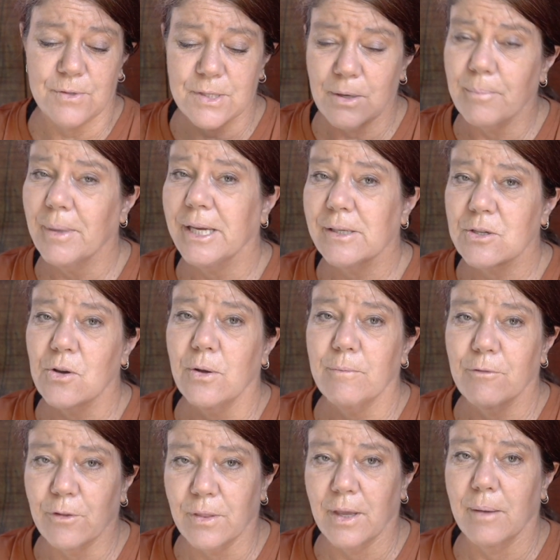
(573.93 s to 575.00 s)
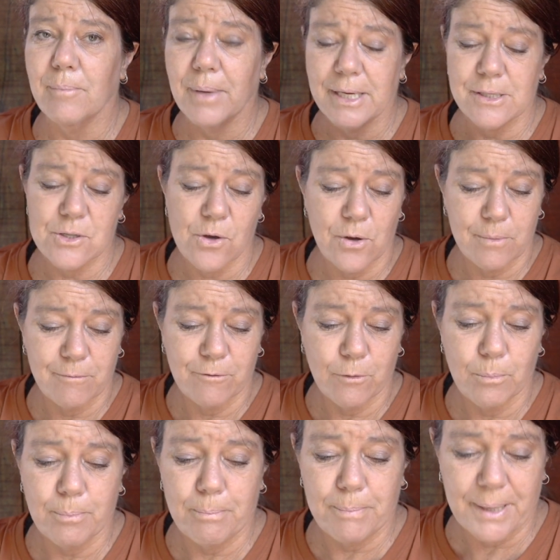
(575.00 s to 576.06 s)
So make time for that. Make time
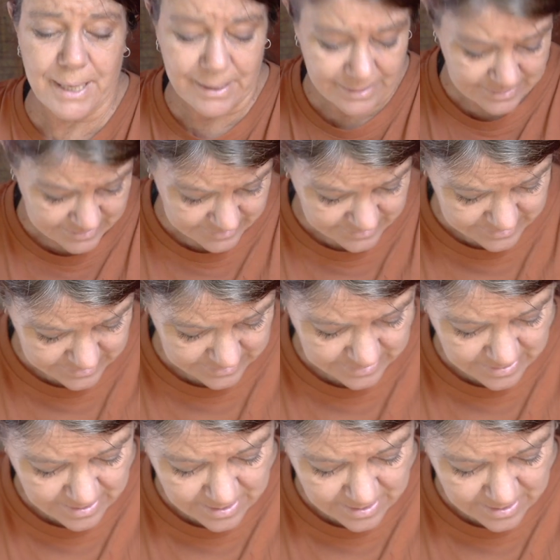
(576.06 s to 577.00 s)
for balance.